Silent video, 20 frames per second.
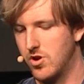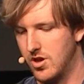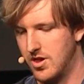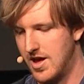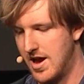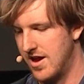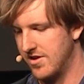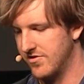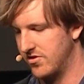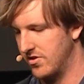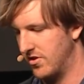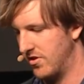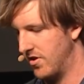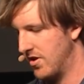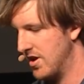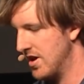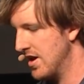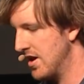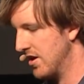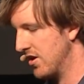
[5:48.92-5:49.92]
allows
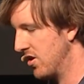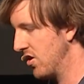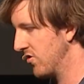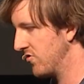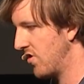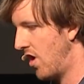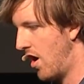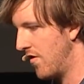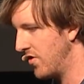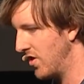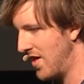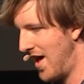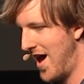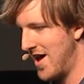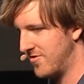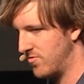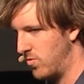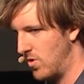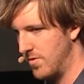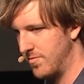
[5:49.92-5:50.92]
you to, solve the
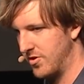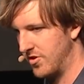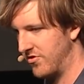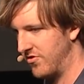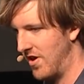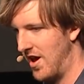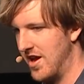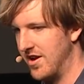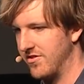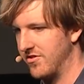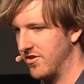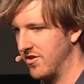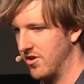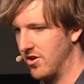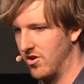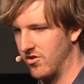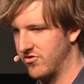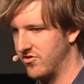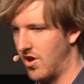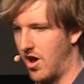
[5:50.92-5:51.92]
last
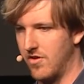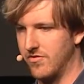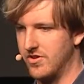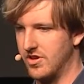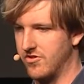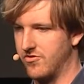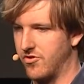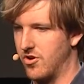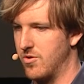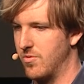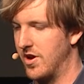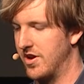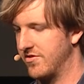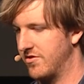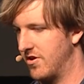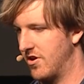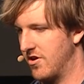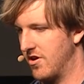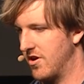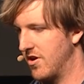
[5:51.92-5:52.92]
1%, solve these freeway
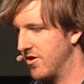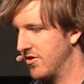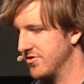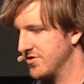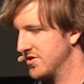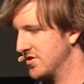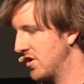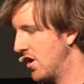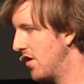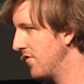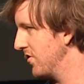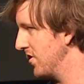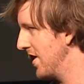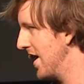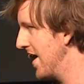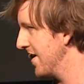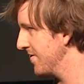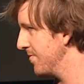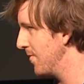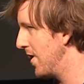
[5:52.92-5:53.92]
scenarios, solve the
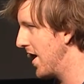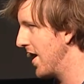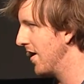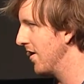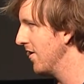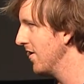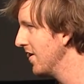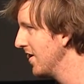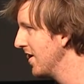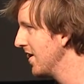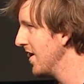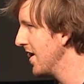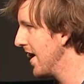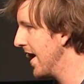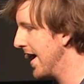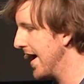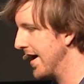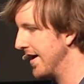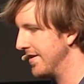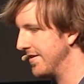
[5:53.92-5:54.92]
last mile,
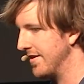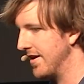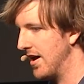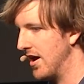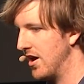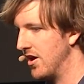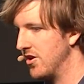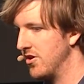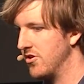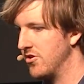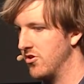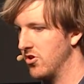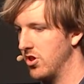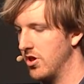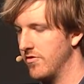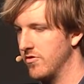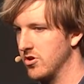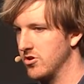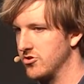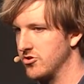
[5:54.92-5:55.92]
and
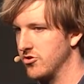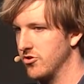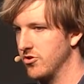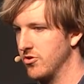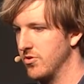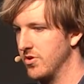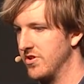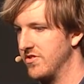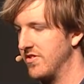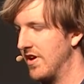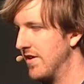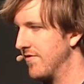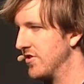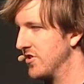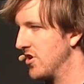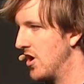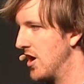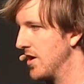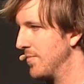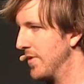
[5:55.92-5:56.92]
deliver true and safe
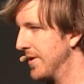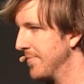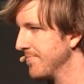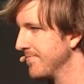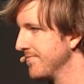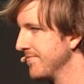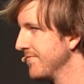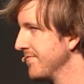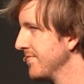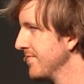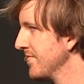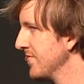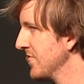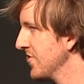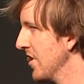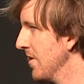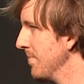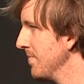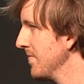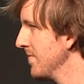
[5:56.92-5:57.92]
autonomy.
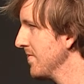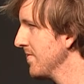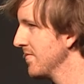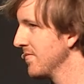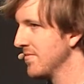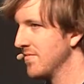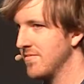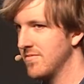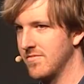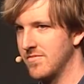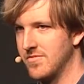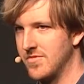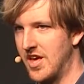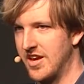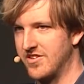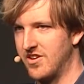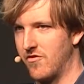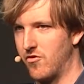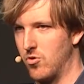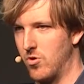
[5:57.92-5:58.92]
So,
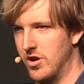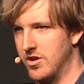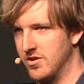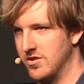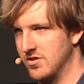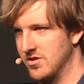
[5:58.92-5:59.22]
thanks everyone.